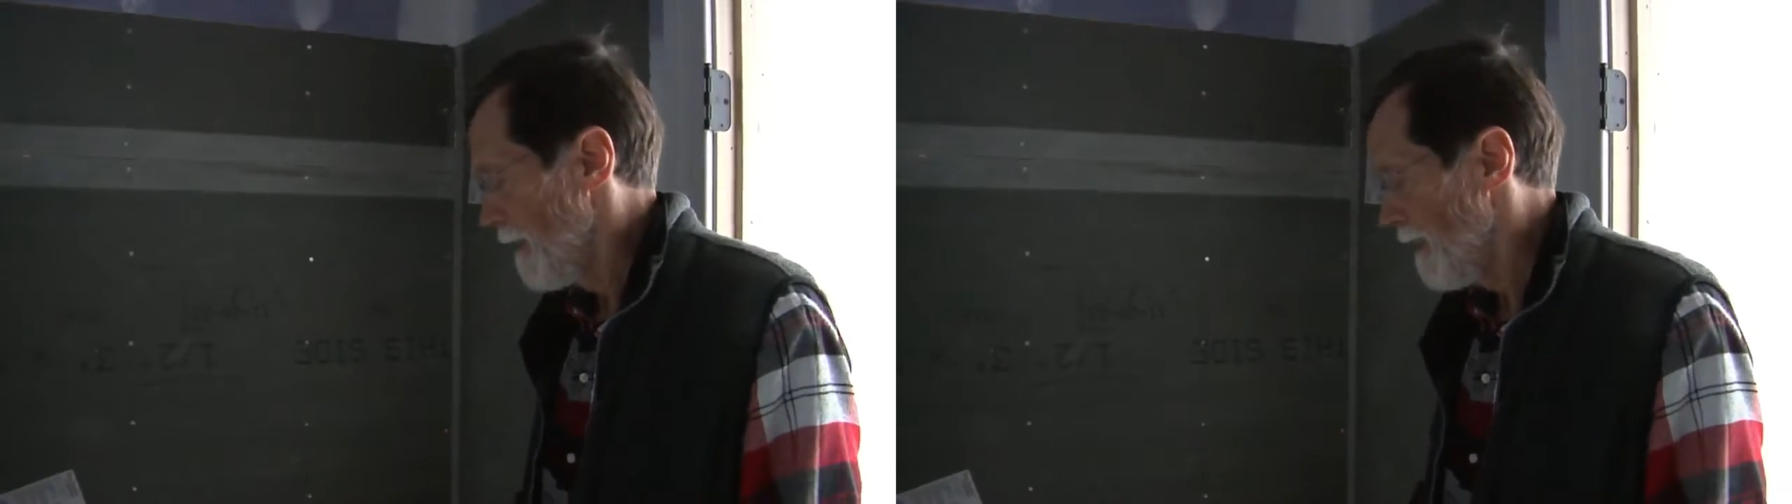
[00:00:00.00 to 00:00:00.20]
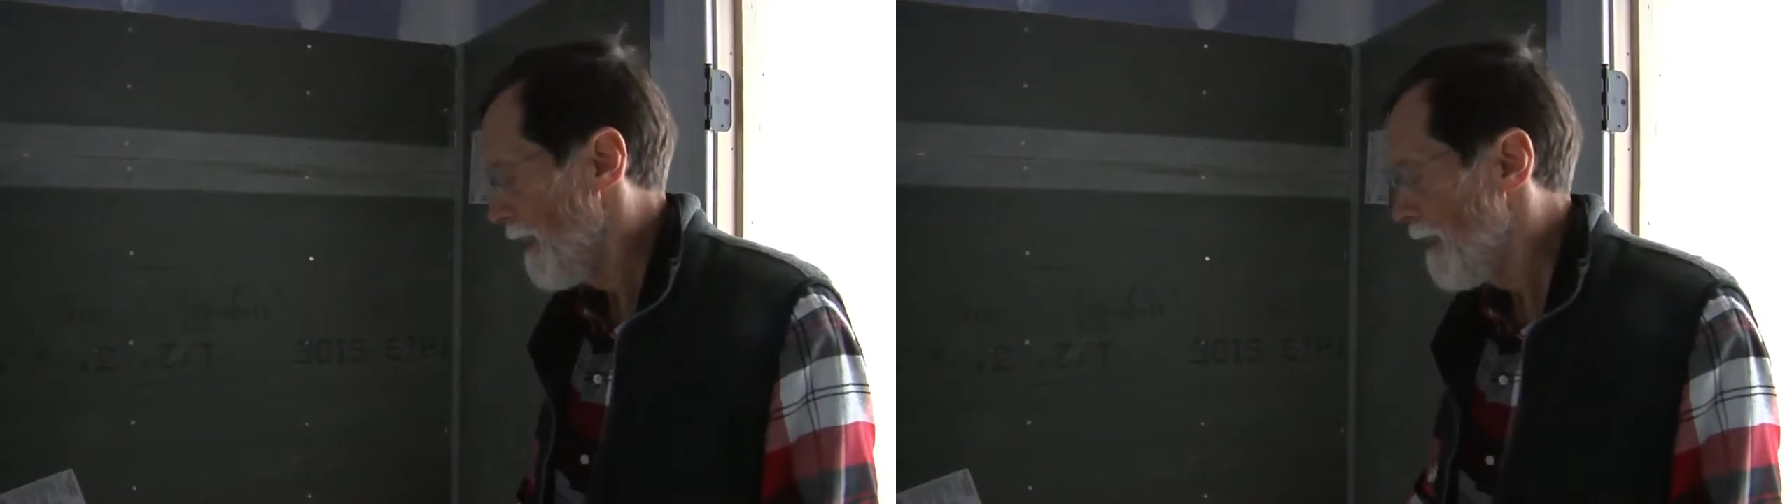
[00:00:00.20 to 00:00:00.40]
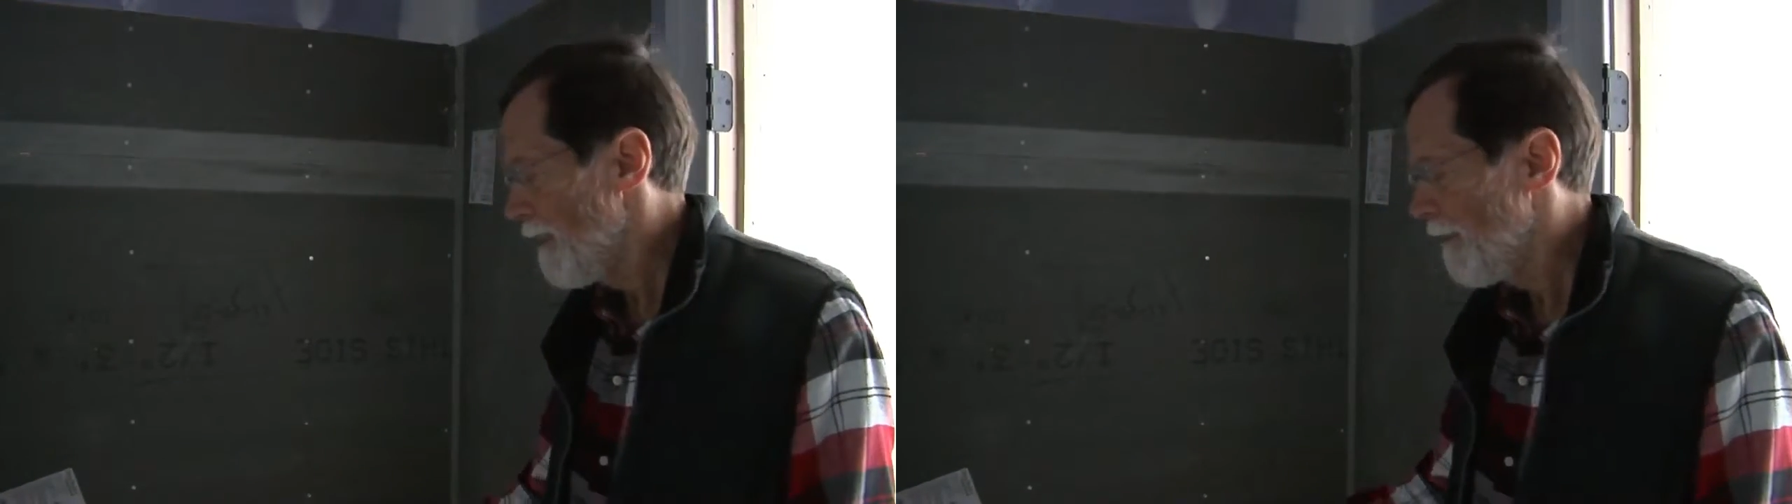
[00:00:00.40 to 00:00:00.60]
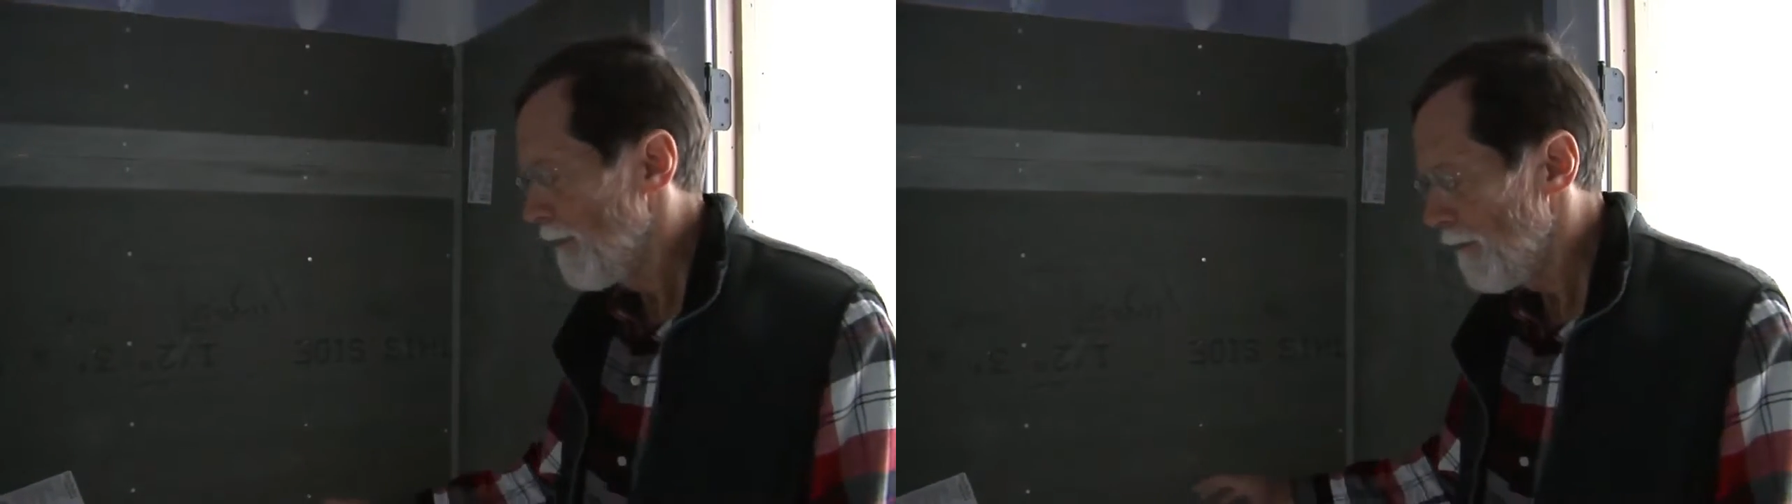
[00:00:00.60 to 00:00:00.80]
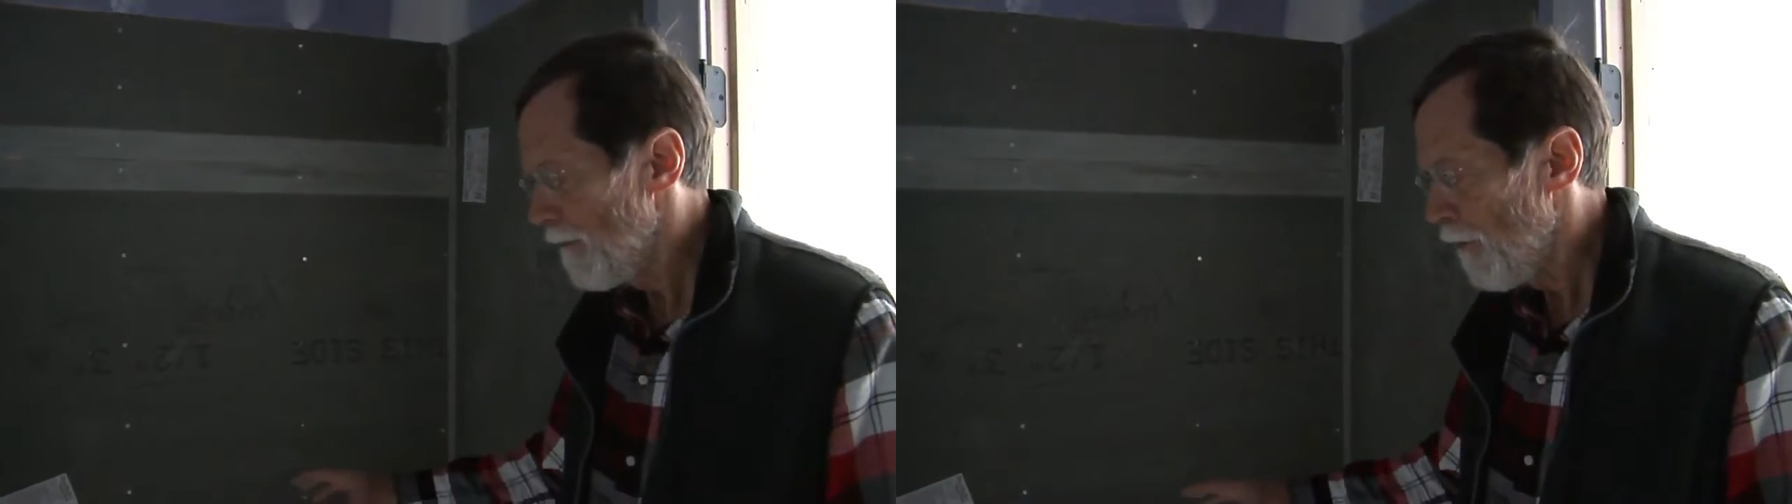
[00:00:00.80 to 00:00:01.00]

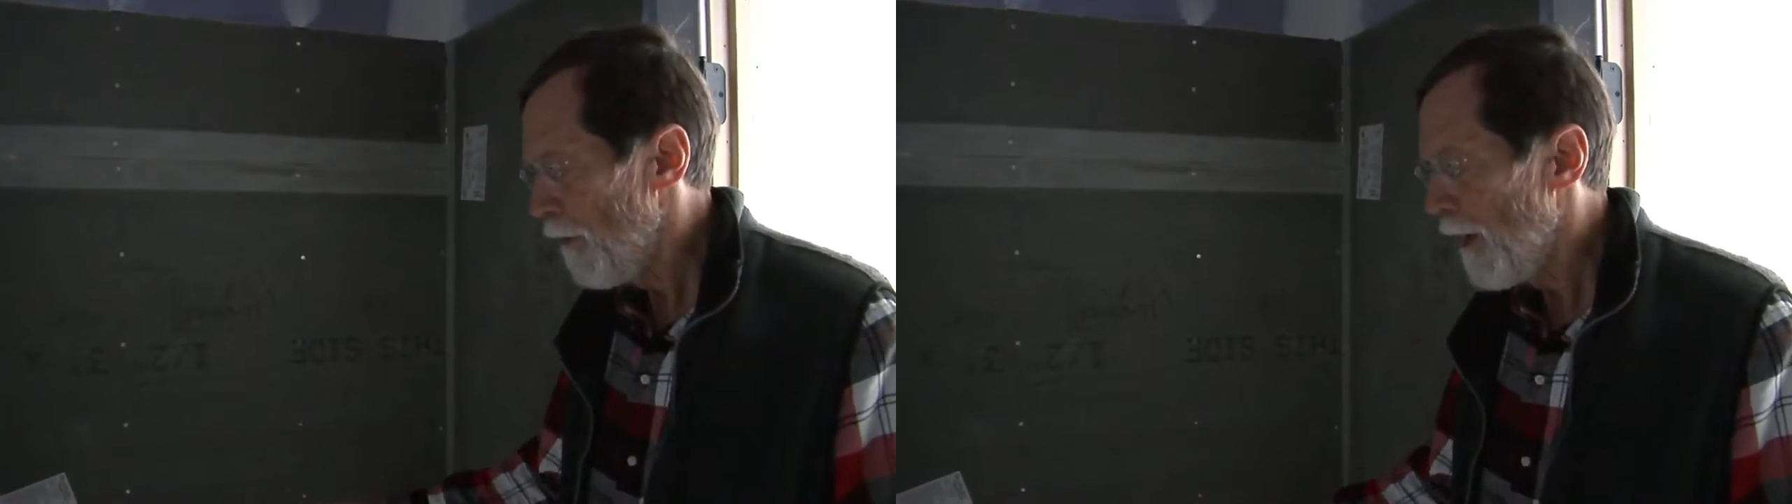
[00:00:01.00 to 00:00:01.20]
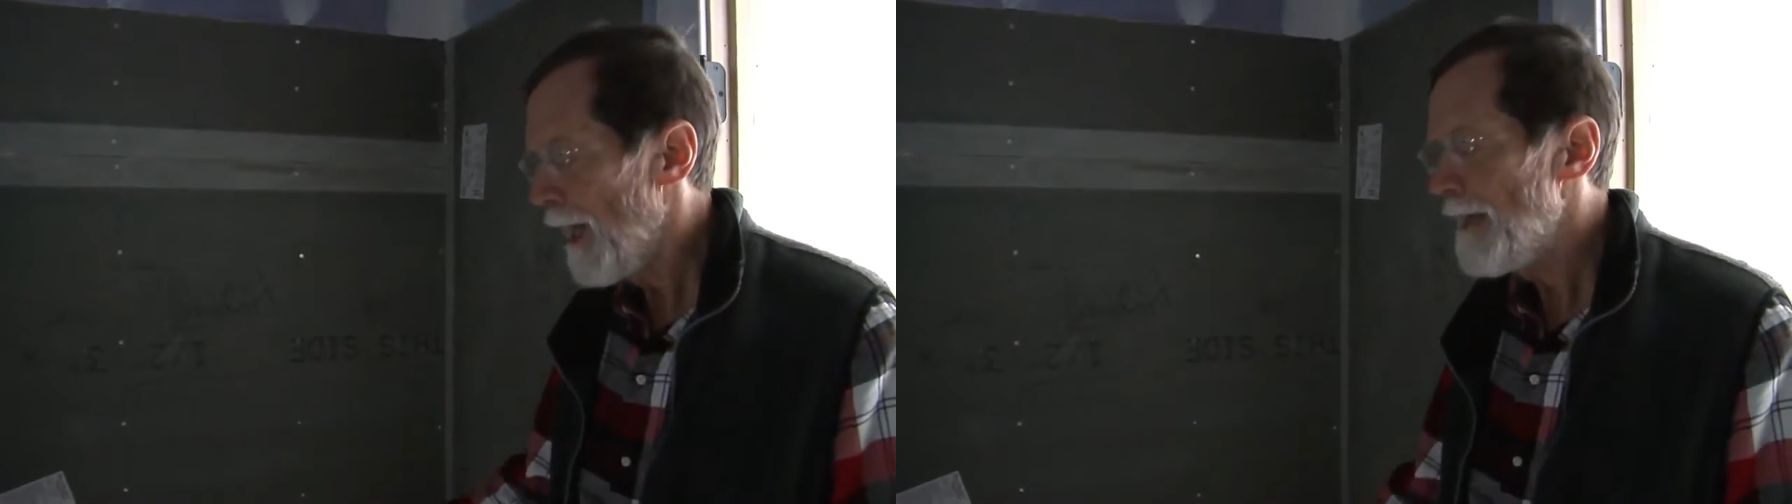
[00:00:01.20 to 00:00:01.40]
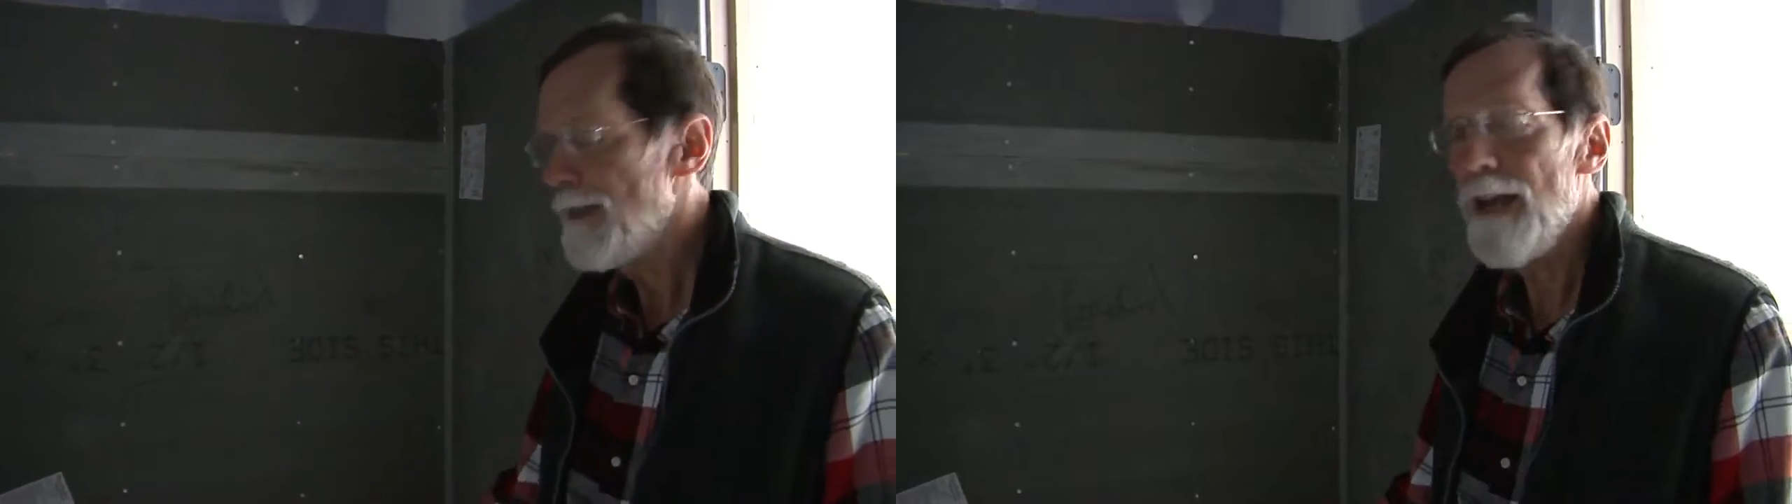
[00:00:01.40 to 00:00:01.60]
then when we lay the